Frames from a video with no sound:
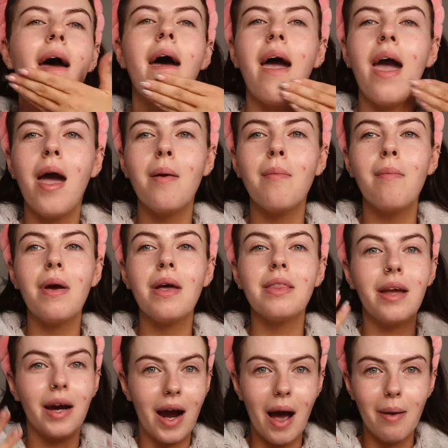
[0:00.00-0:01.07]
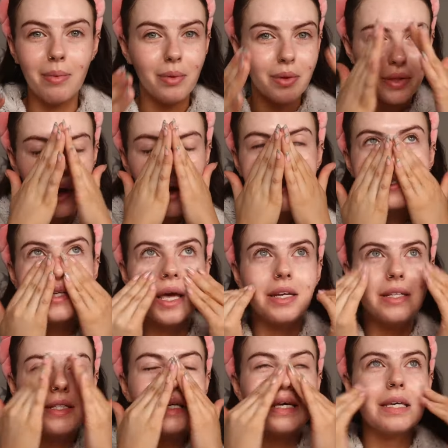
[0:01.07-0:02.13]
they're happy with the
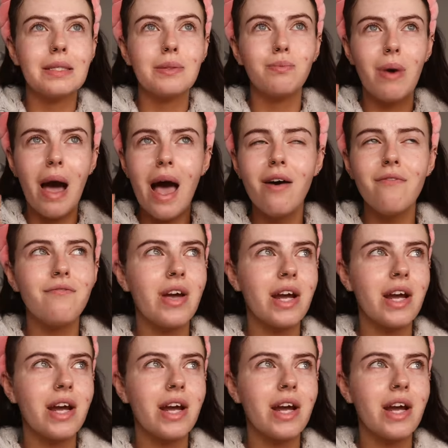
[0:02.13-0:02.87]
content as well.